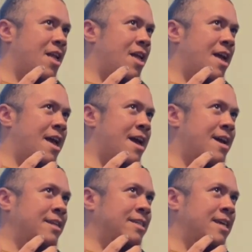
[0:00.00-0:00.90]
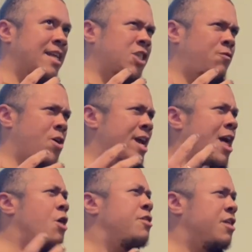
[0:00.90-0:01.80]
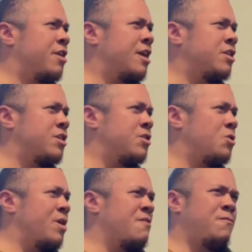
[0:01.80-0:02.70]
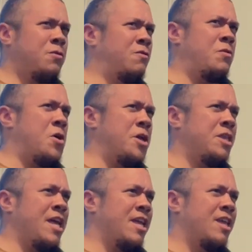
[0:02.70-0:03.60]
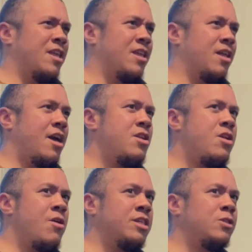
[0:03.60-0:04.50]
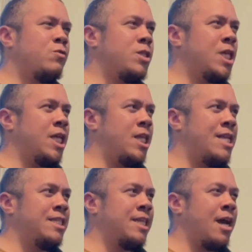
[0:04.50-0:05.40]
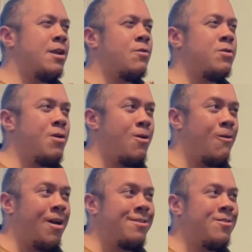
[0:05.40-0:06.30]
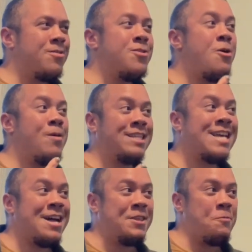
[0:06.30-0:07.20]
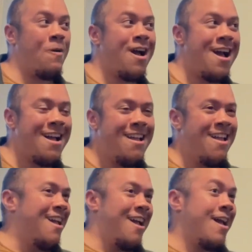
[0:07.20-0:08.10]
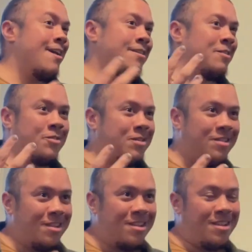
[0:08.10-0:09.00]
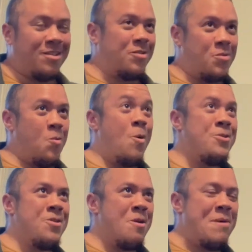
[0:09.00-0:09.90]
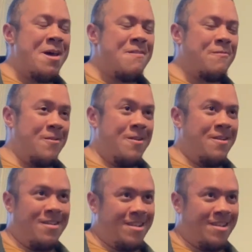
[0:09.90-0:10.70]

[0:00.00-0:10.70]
and it's a very healthy thing to do. It feels very like, I don't know, it just feels like cleansing. I don't know exactly why. I could wonder about it for